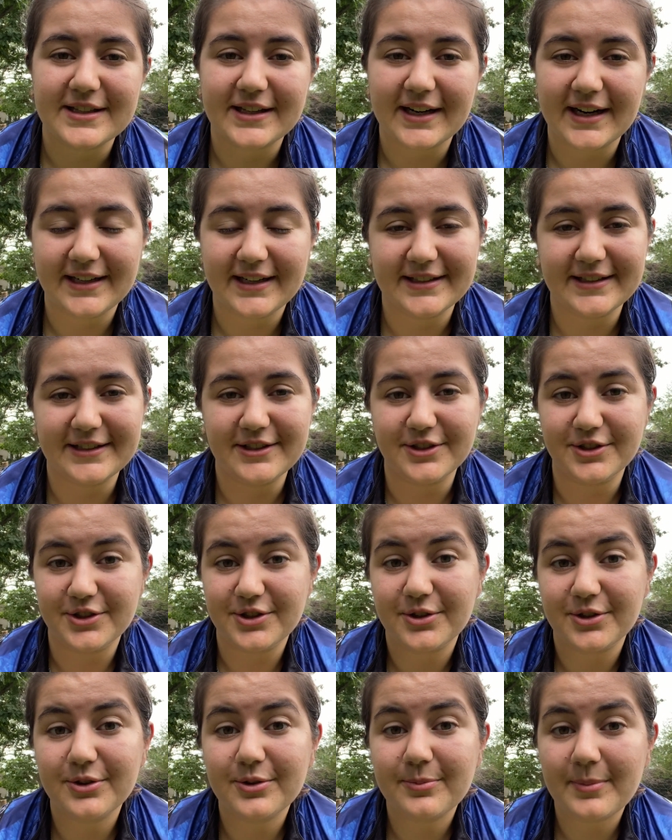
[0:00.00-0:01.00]
that I did to
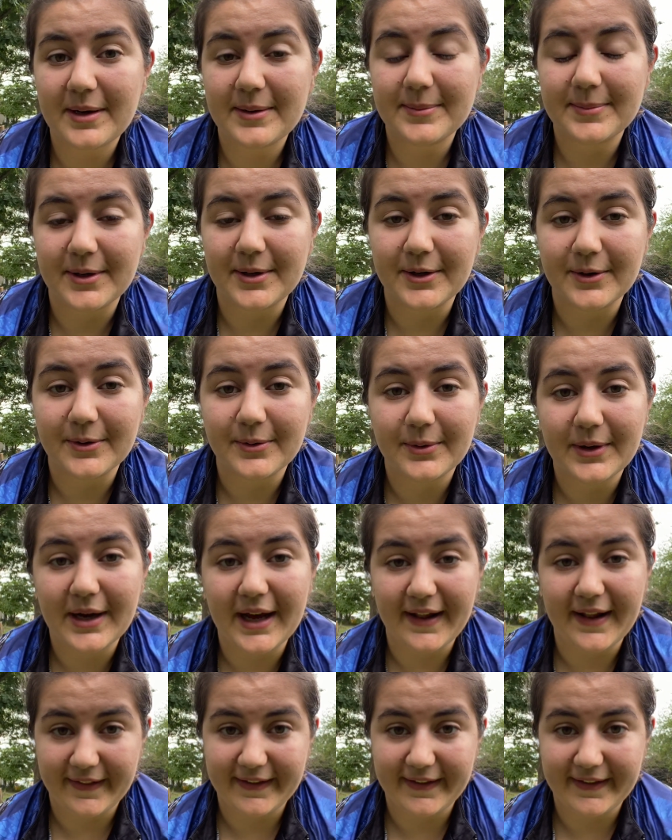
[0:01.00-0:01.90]
tune my bow at